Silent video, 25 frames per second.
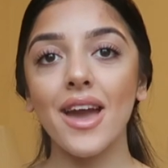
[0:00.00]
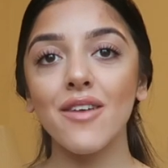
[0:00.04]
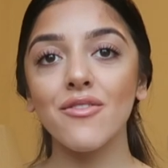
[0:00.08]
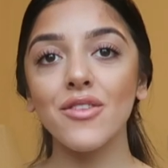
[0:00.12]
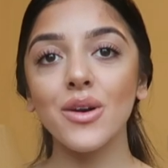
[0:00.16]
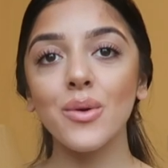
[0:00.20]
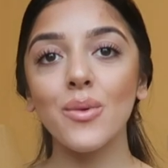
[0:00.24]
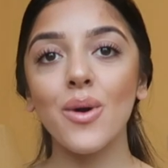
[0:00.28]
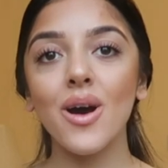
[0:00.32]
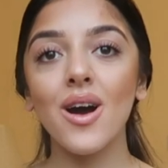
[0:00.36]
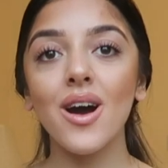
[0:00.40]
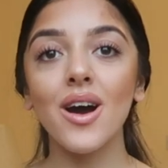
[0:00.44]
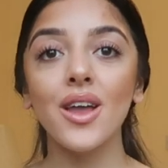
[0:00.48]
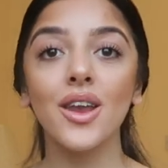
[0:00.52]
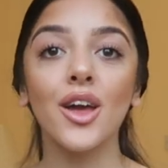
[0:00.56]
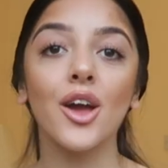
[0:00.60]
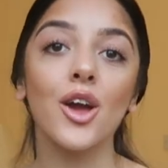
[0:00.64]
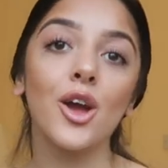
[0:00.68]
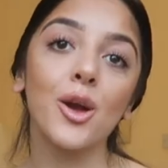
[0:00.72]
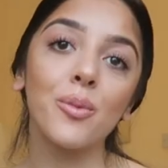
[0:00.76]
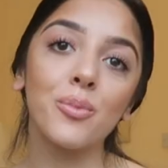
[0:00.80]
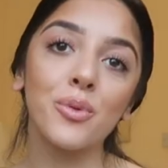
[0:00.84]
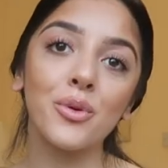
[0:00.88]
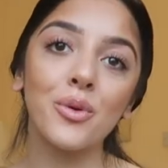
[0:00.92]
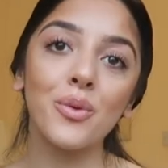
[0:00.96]
everyone, I
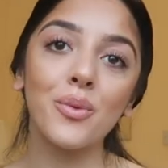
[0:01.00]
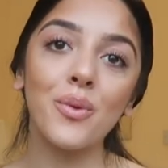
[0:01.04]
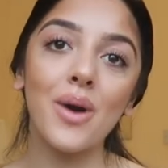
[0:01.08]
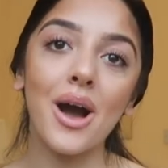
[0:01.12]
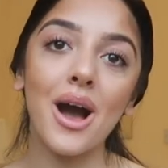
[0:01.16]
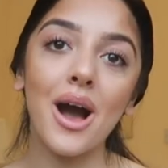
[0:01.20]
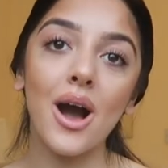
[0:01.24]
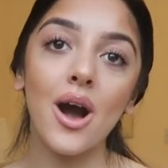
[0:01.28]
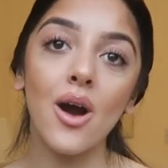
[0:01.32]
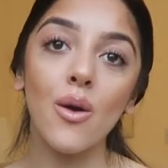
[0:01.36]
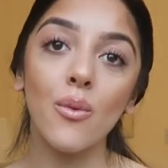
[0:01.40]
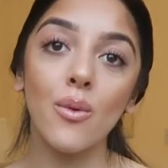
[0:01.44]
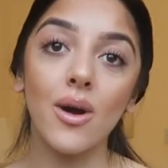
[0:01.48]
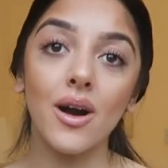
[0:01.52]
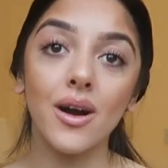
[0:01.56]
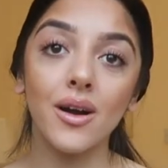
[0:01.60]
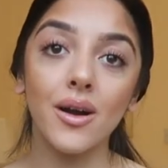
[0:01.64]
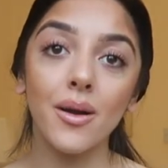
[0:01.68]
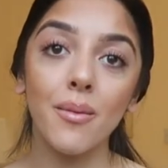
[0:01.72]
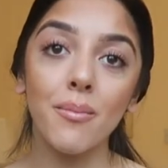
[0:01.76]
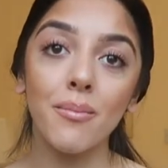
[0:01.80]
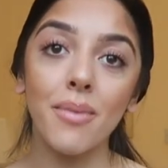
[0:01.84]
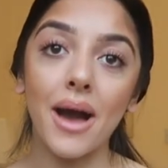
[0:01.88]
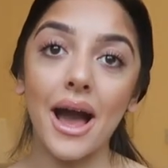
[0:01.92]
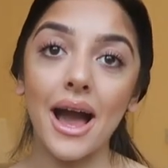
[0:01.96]
hope you're well.
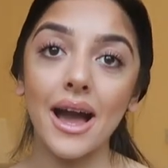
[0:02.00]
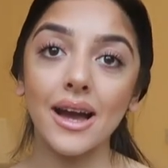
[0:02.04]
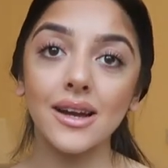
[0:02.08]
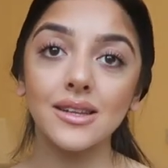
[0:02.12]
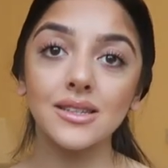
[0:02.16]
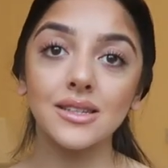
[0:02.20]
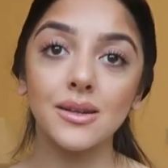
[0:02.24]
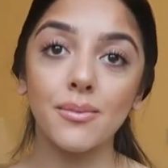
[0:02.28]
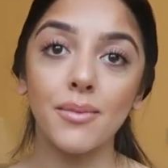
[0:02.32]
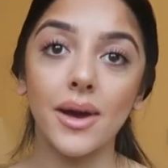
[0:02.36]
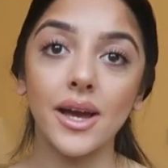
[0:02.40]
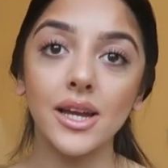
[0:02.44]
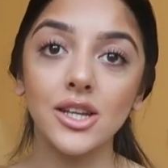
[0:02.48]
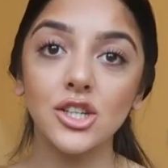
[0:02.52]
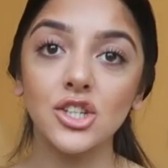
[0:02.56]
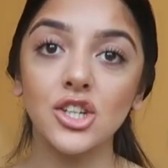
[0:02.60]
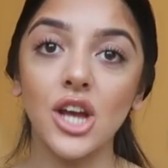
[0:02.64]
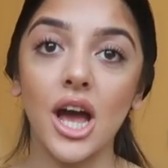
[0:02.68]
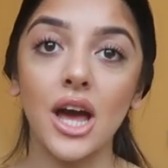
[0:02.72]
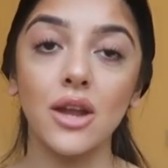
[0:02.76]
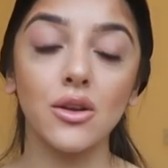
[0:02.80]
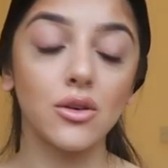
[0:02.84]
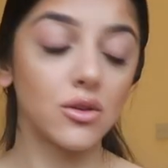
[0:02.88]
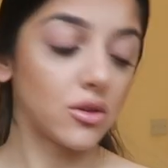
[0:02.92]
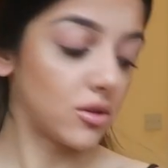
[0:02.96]
Welcome back to my
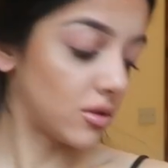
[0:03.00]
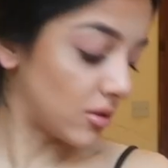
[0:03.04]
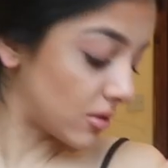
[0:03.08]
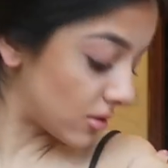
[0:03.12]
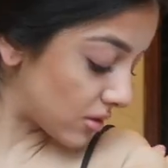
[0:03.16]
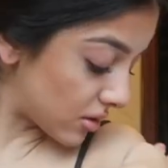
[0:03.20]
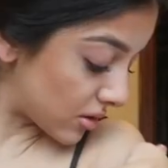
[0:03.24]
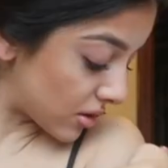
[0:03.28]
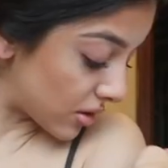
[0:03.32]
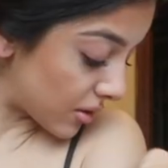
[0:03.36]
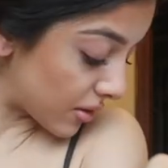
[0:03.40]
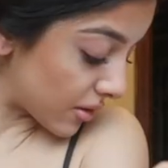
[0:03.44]
channel.